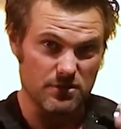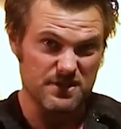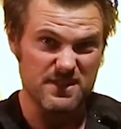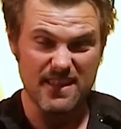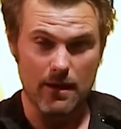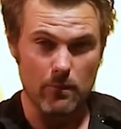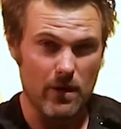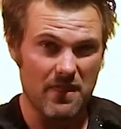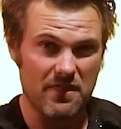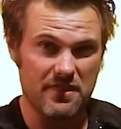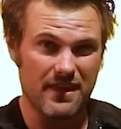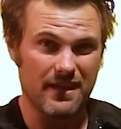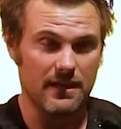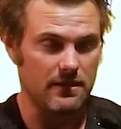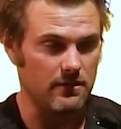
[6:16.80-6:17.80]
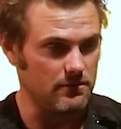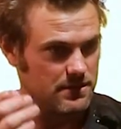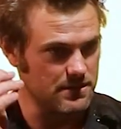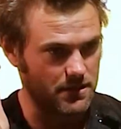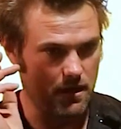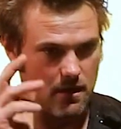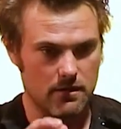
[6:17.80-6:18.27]
see that one thing and you'll
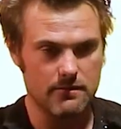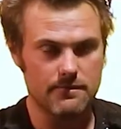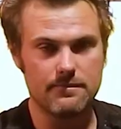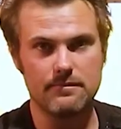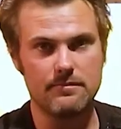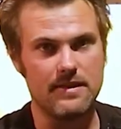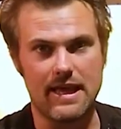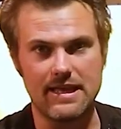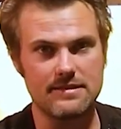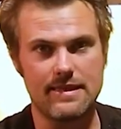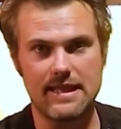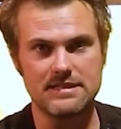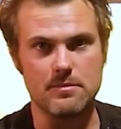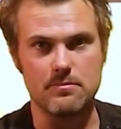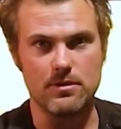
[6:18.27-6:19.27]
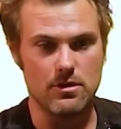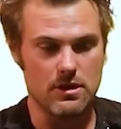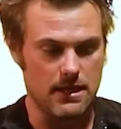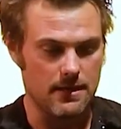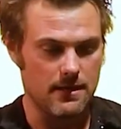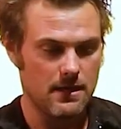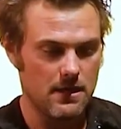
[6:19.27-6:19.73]
just go, that's a
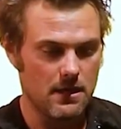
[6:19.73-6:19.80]
beauty.